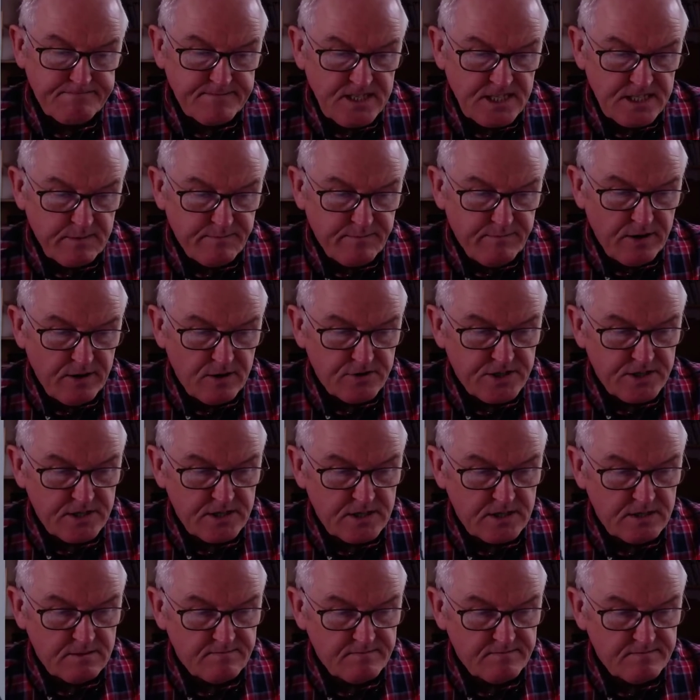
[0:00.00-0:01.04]
as opposed to
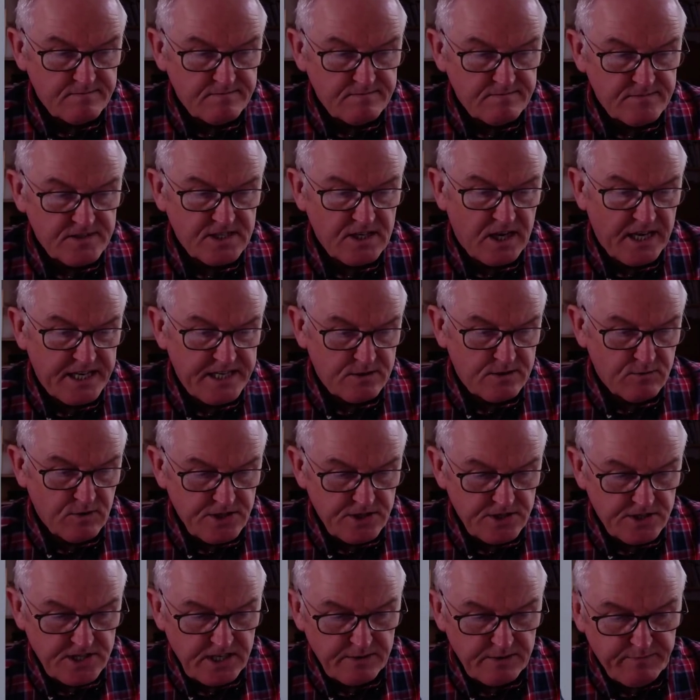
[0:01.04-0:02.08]
cider, which
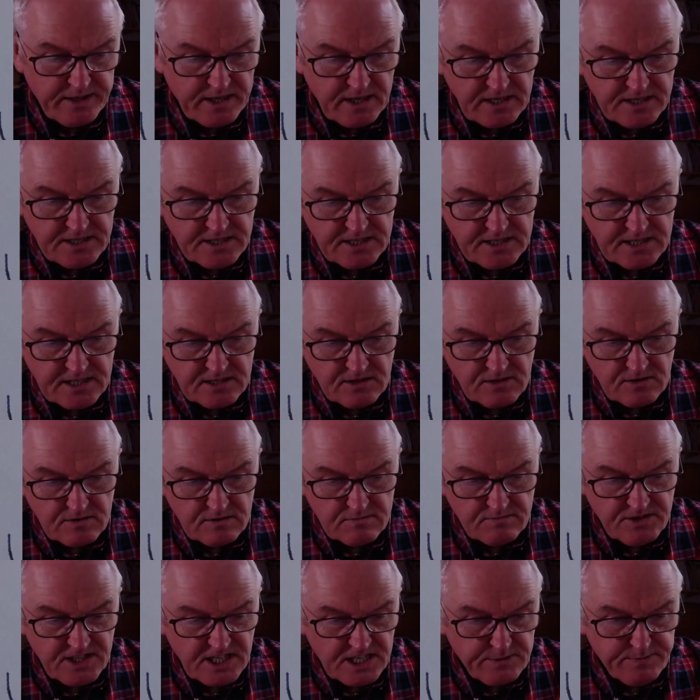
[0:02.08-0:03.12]
is typically
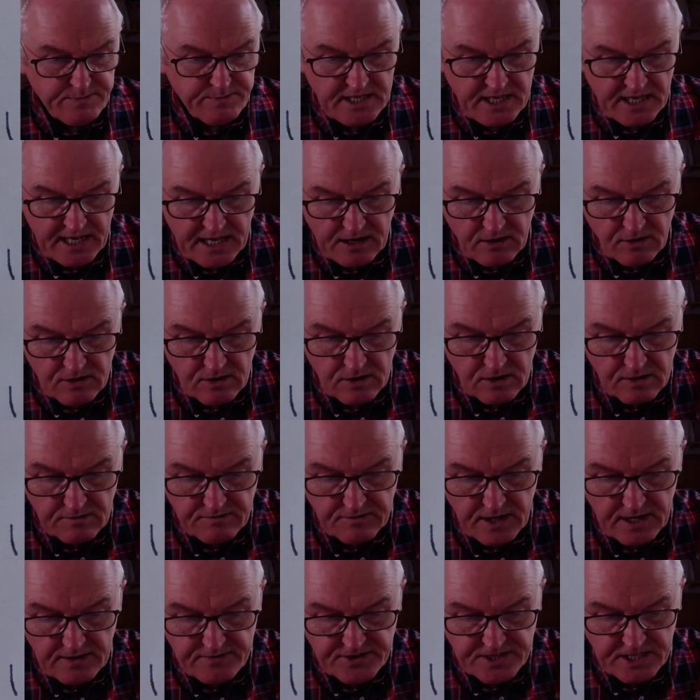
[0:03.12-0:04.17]
6% alcohol,
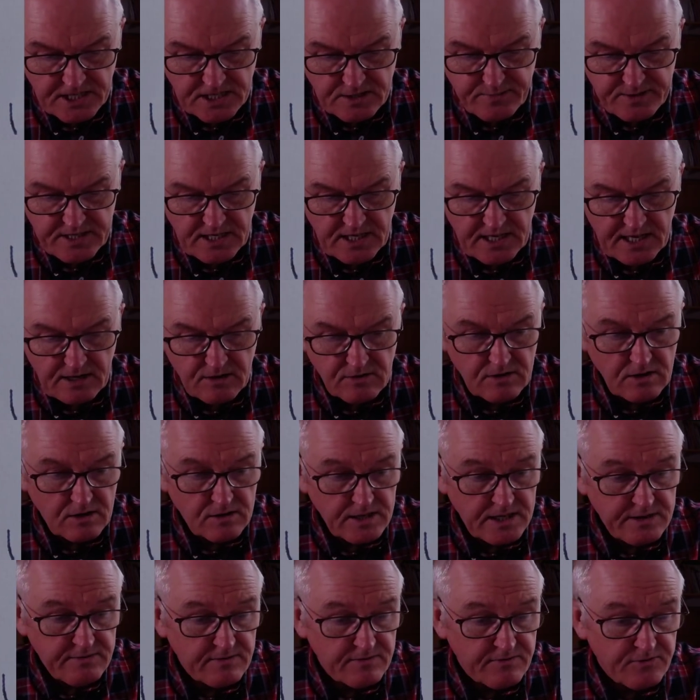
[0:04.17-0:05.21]
5-6% alcohol,
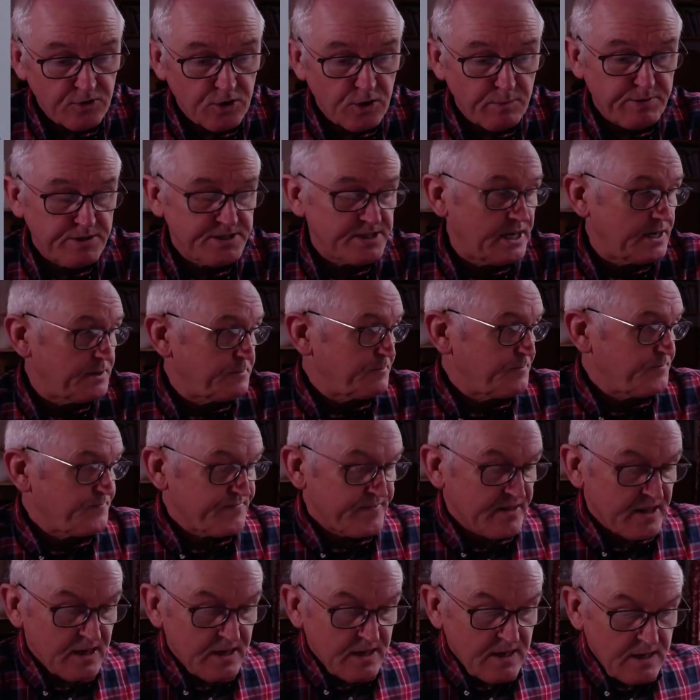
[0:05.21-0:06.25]
even 4%.
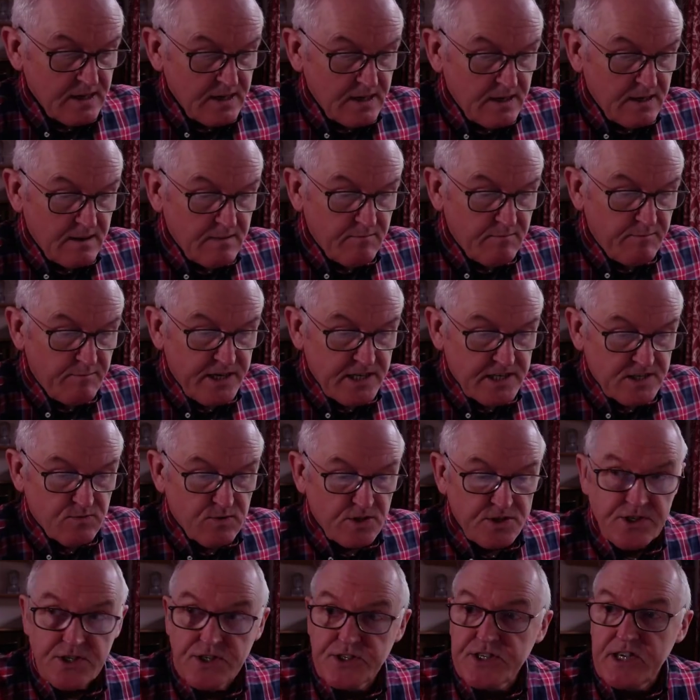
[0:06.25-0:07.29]
Beers, which
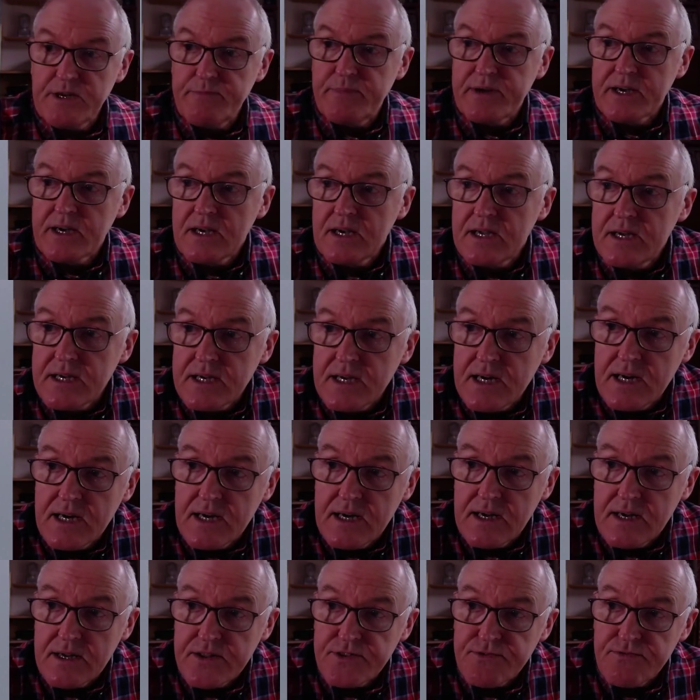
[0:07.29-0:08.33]
is typically
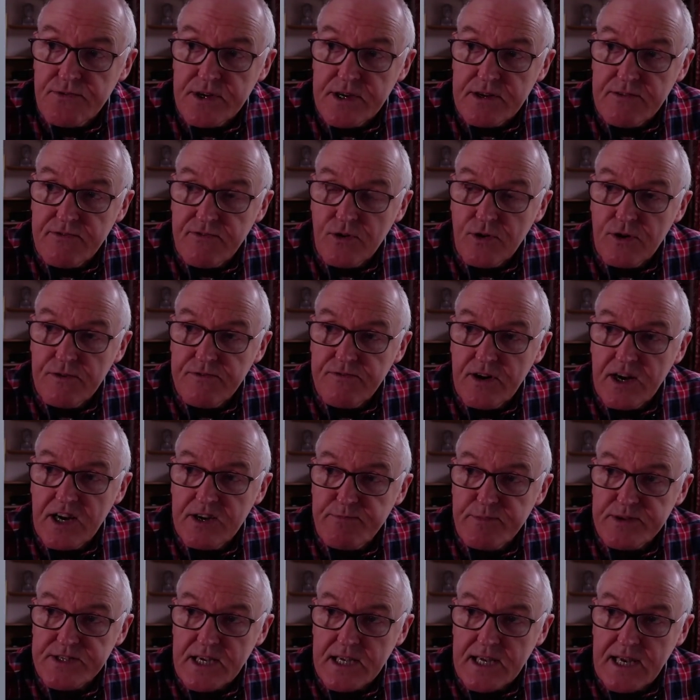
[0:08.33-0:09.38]

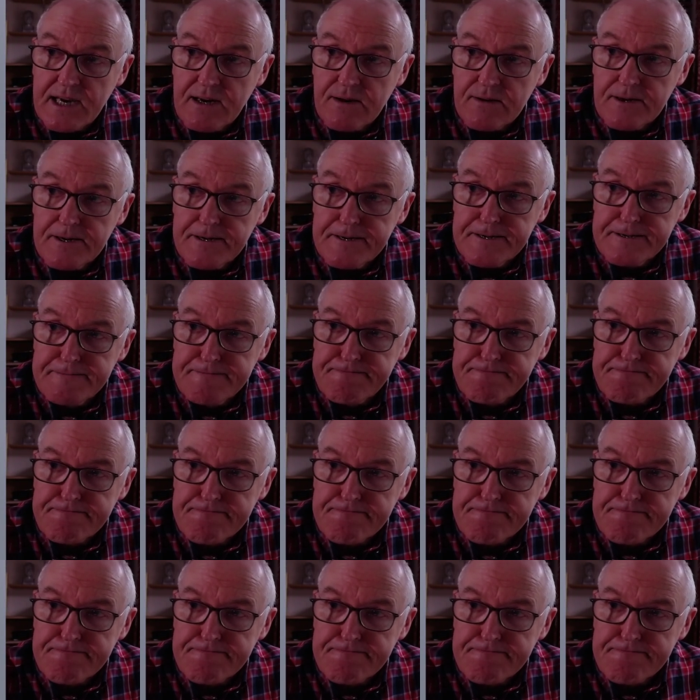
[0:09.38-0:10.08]
3-5% alcohol.